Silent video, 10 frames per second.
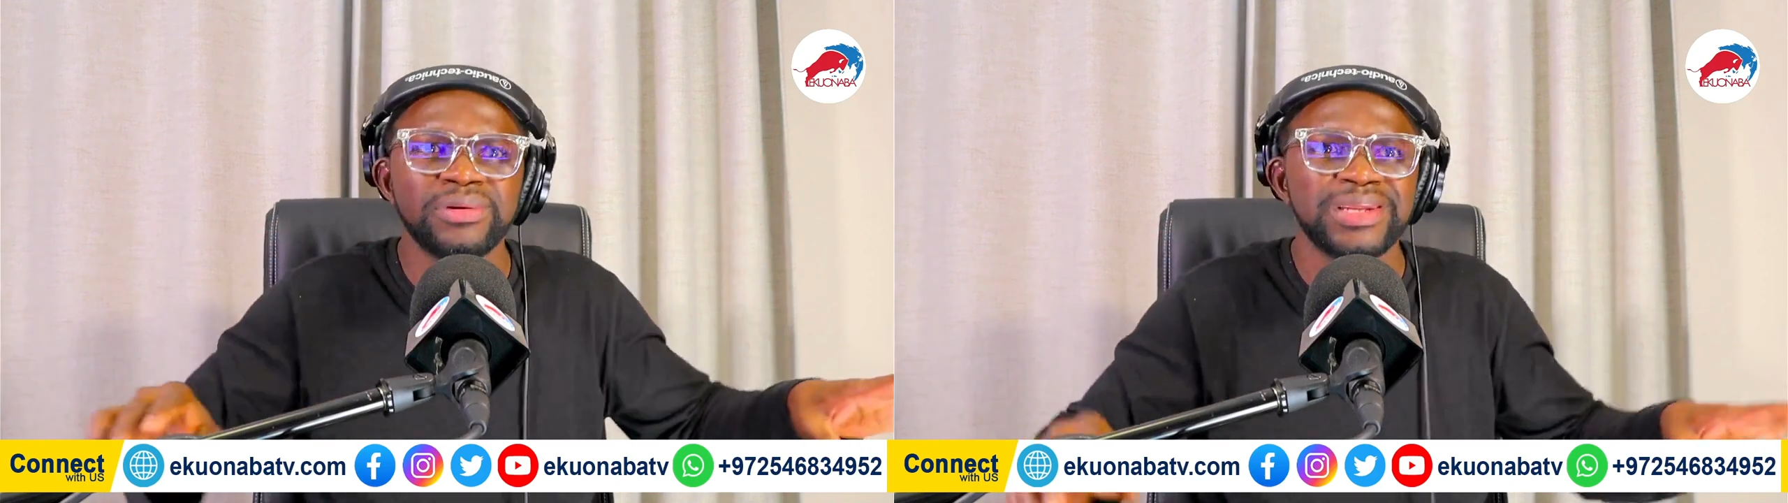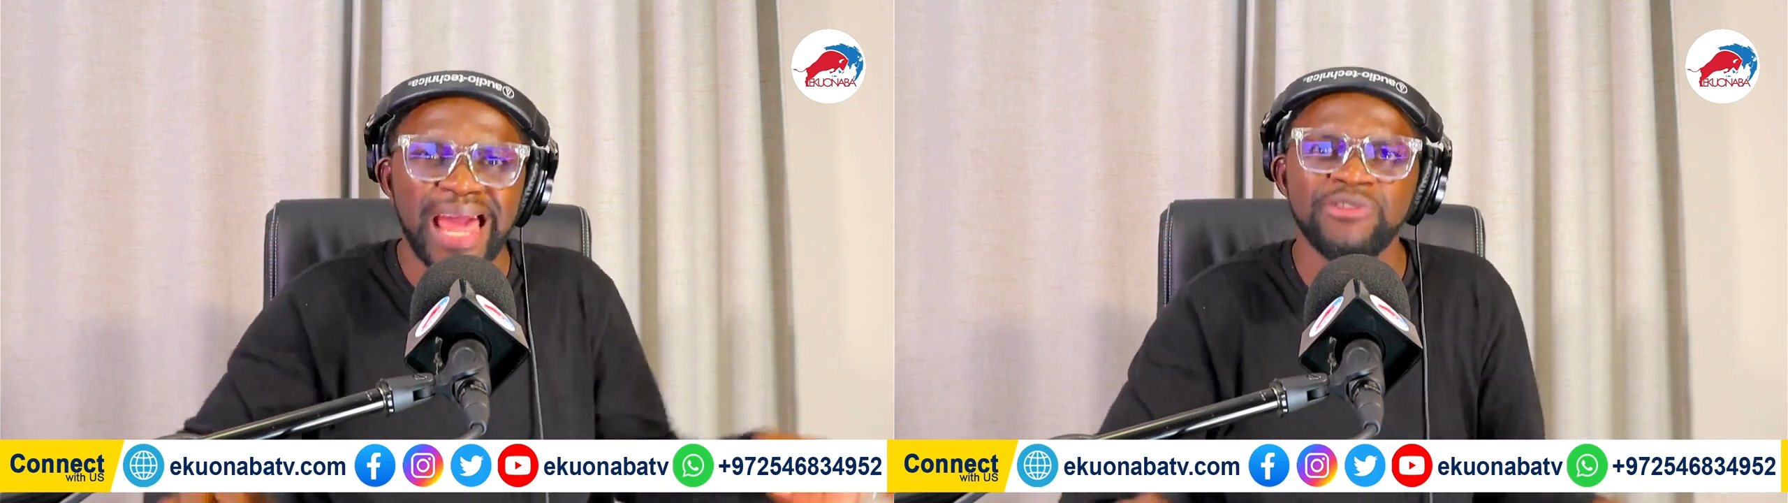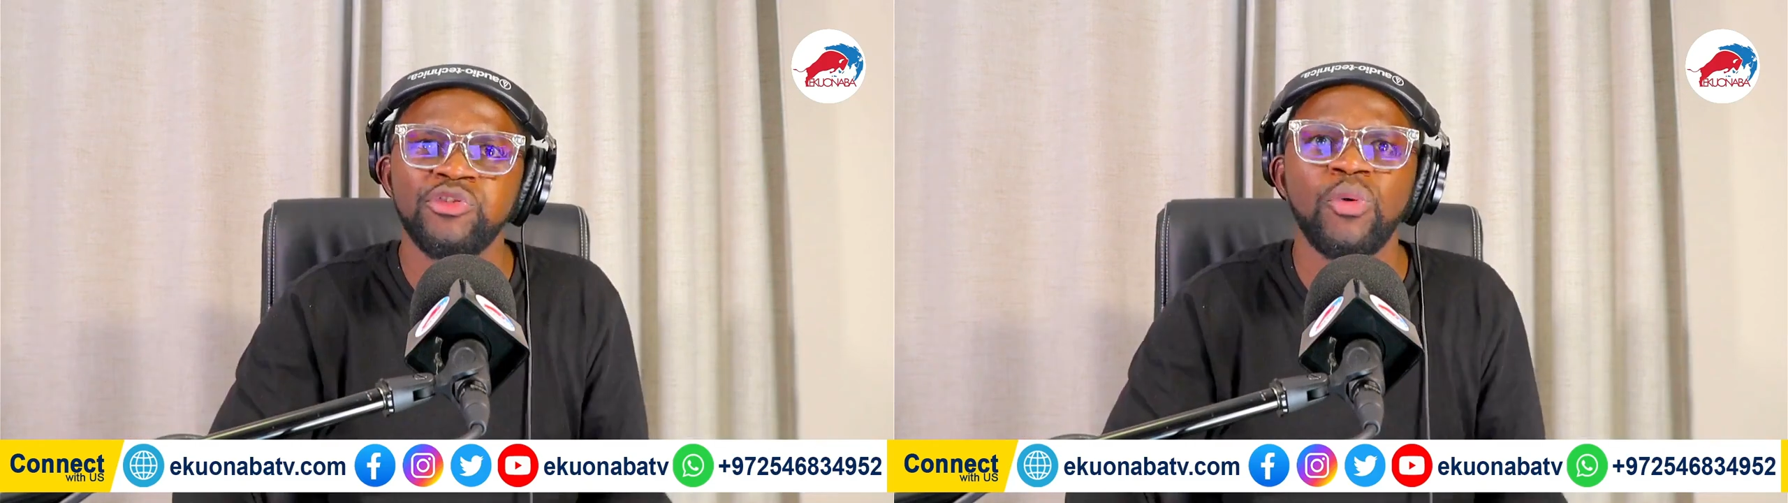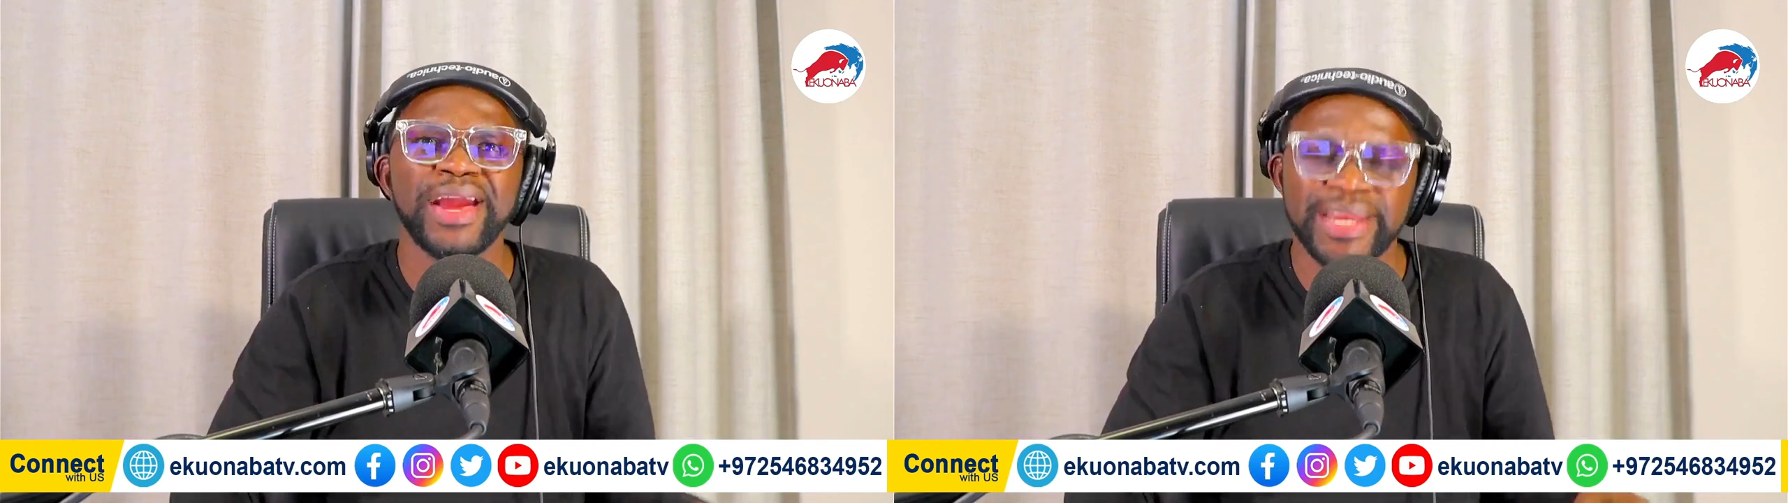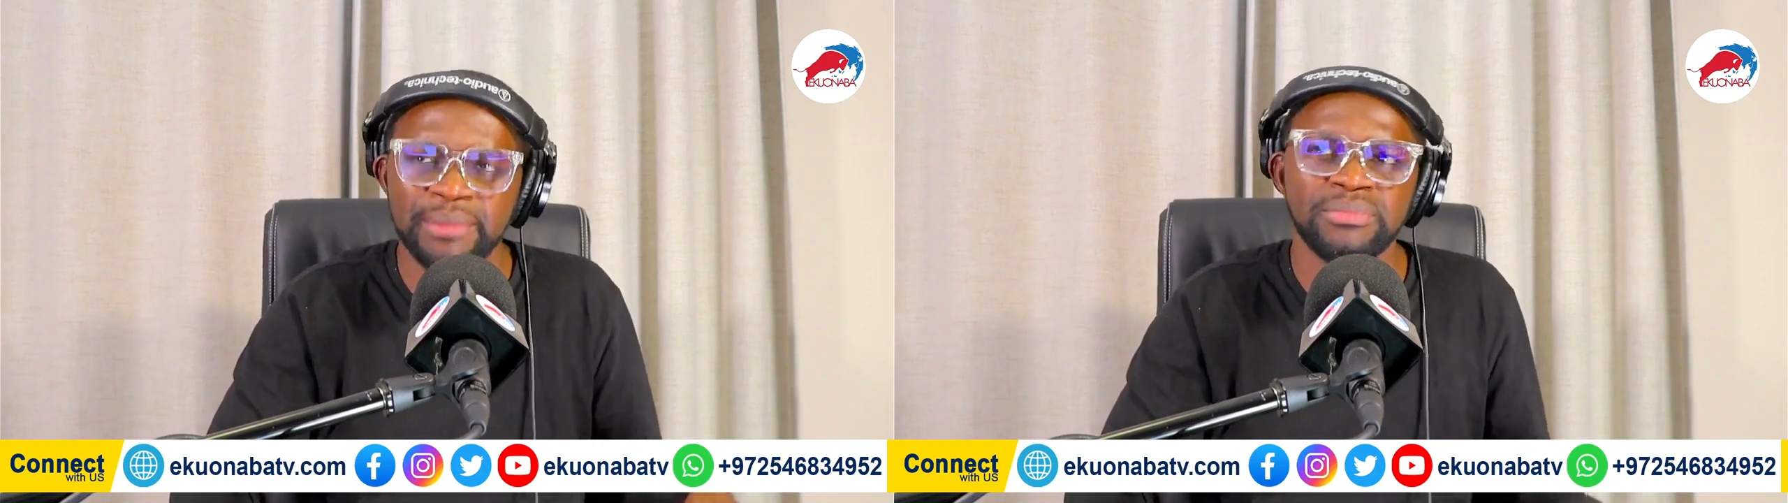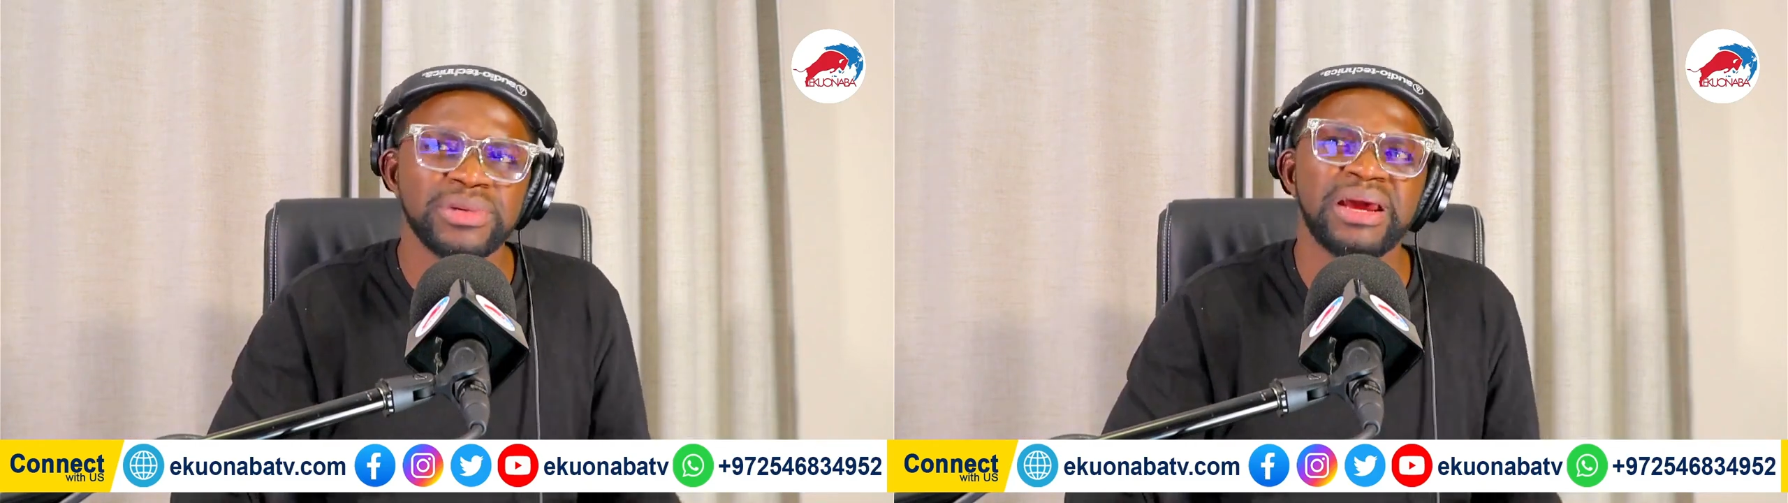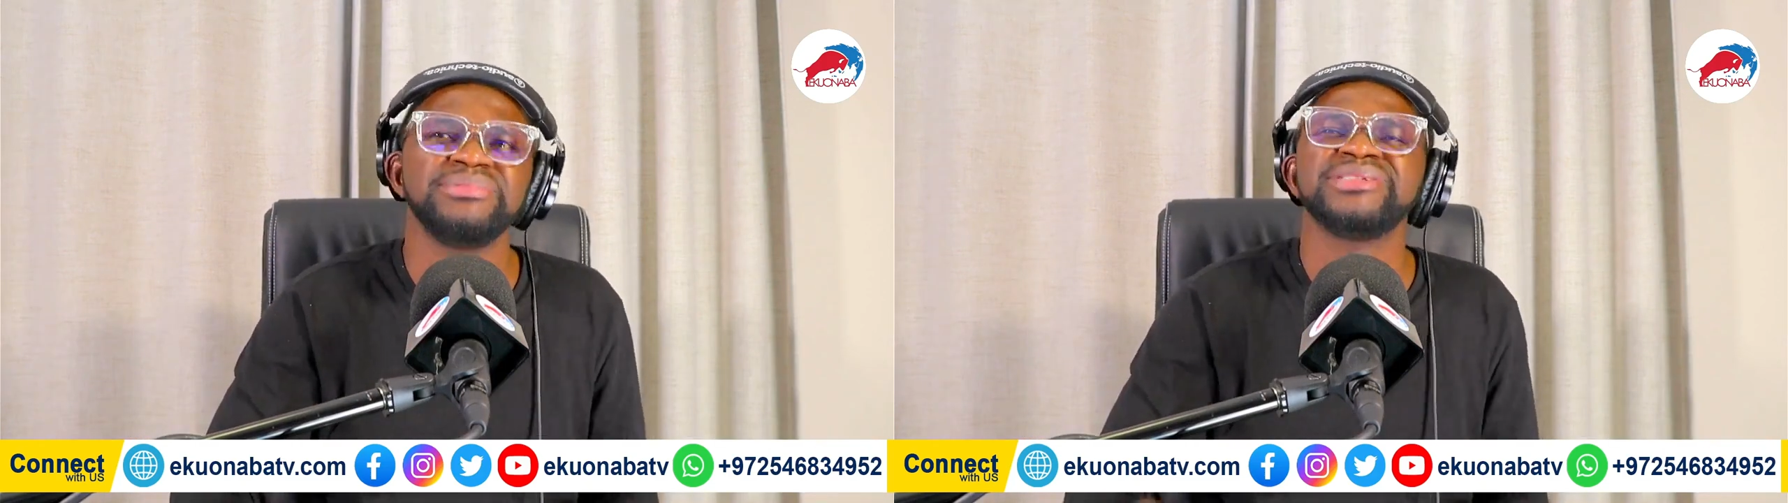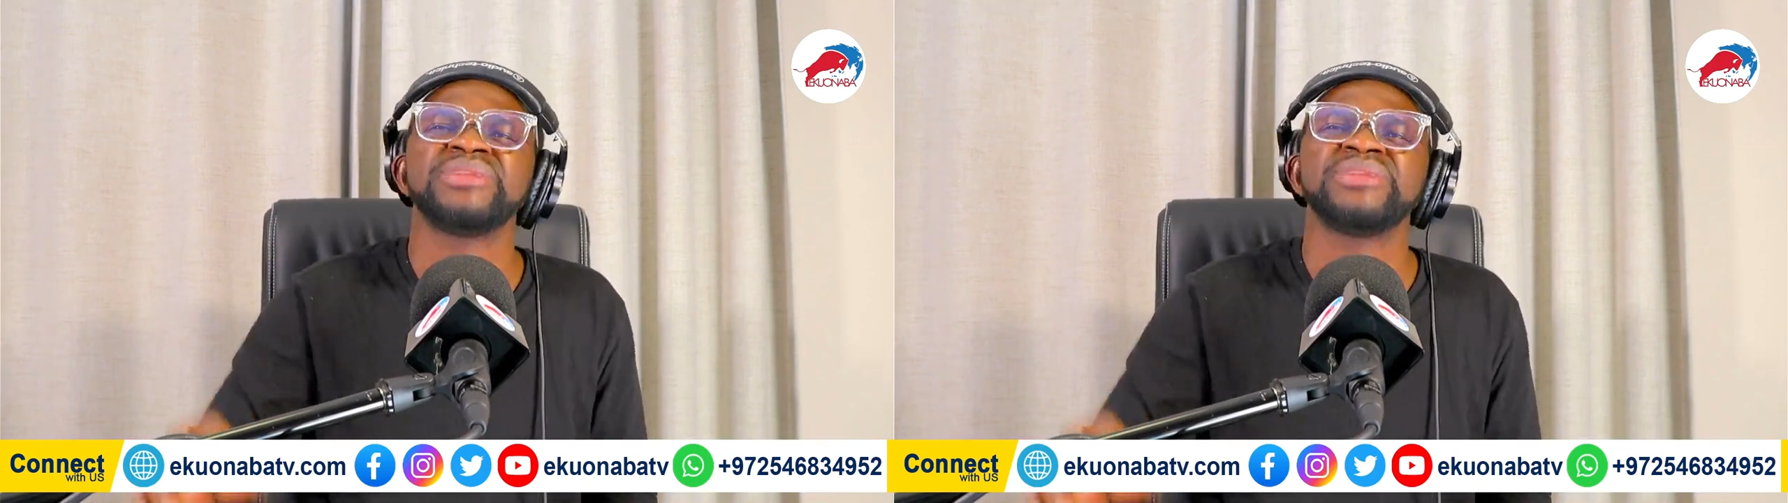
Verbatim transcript: life one yam. Nams